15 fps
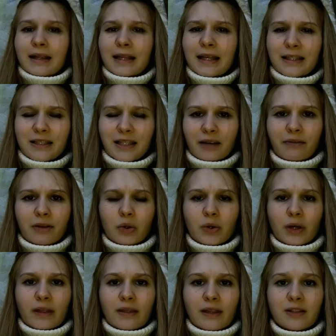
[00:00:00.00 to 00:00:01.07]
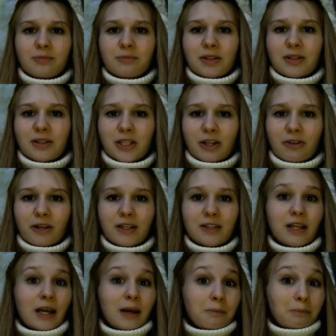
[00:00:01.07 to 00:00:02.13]
Let's have a look at this
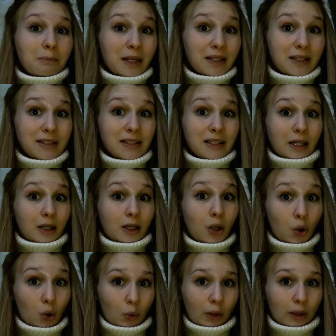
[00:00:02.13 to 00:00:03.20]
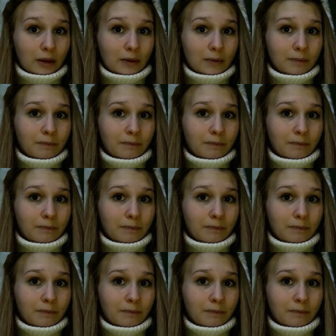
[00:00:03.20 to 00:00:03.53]
mysterious Minster Lowell.